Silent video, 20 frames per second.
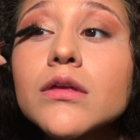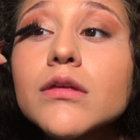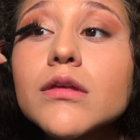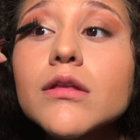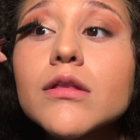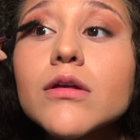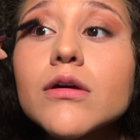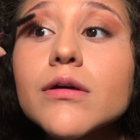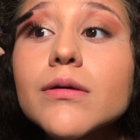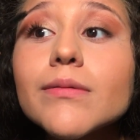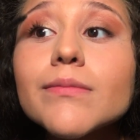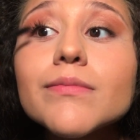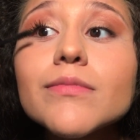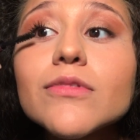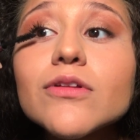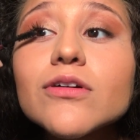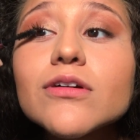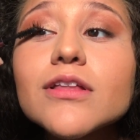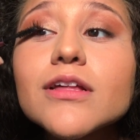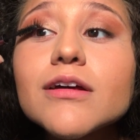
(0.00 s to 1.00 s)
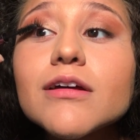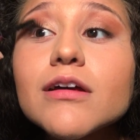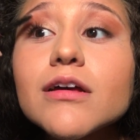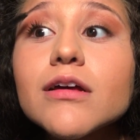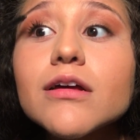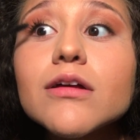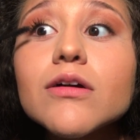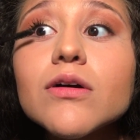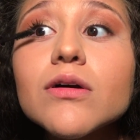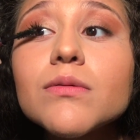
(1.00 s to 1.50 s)
See, look at that.
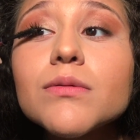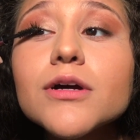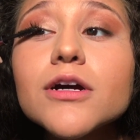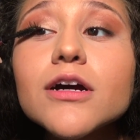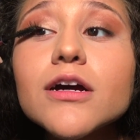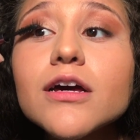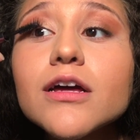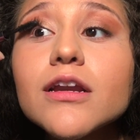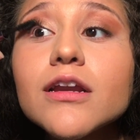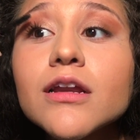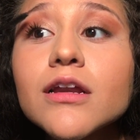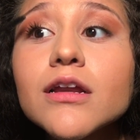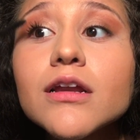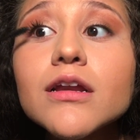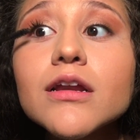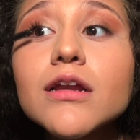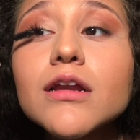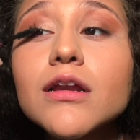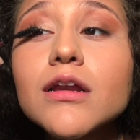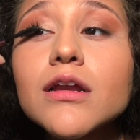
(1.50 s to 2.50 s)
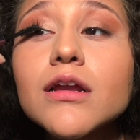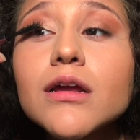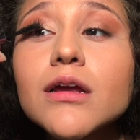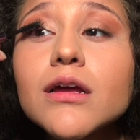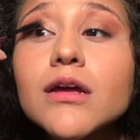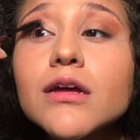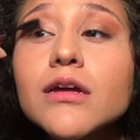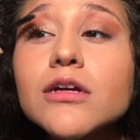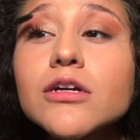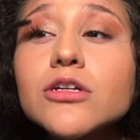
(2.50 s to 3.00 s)
Oh my god,
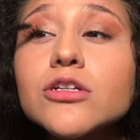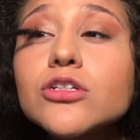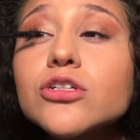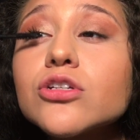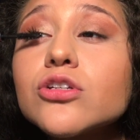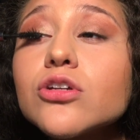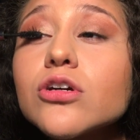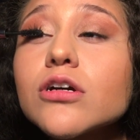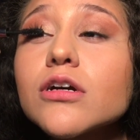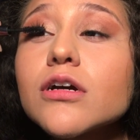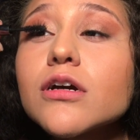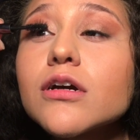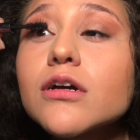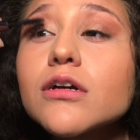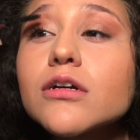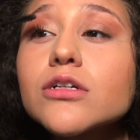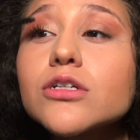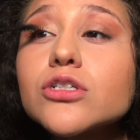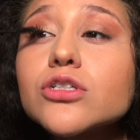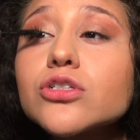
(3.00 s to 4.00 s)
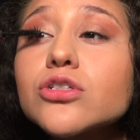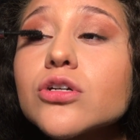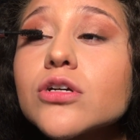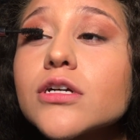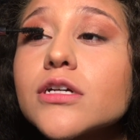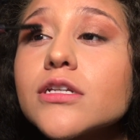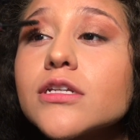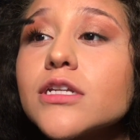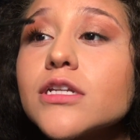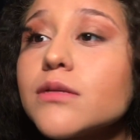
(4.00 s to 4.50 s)

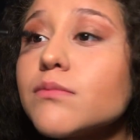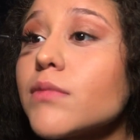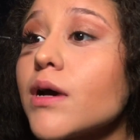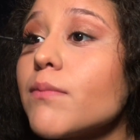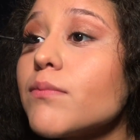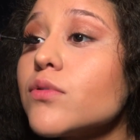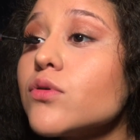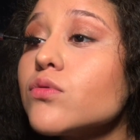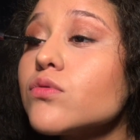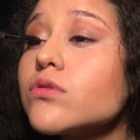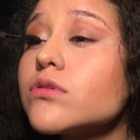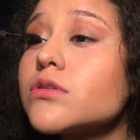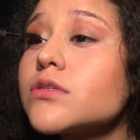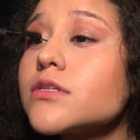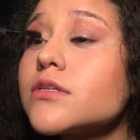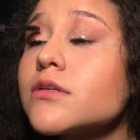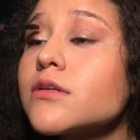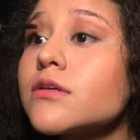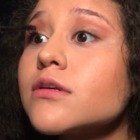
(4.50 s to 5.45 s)
shookened in my boots.